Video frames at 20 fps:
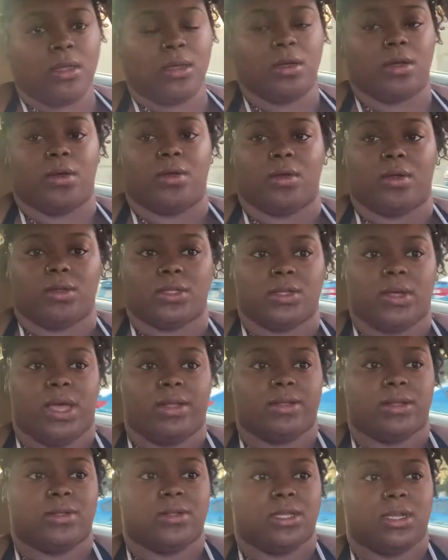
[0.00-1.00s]
Go to, so I
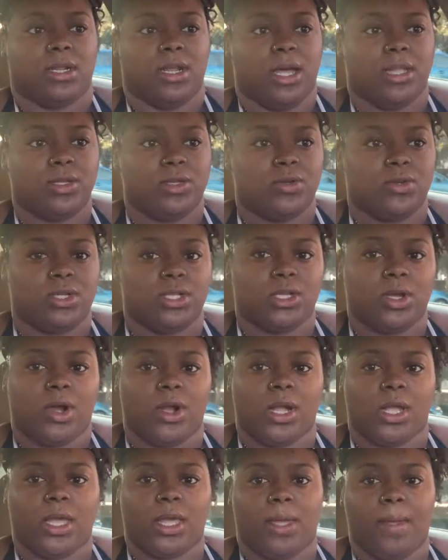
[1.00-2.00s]
had to go to the Dollar Tree,
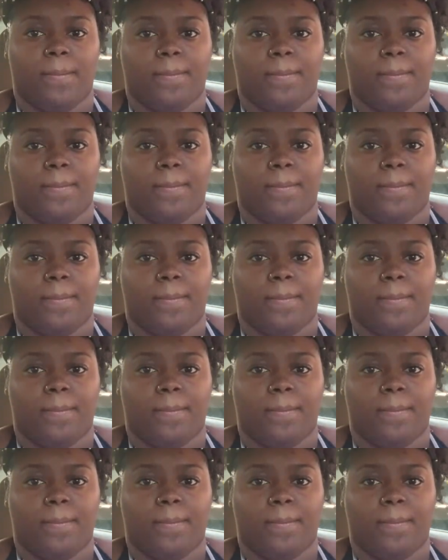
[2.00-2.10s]
Target, and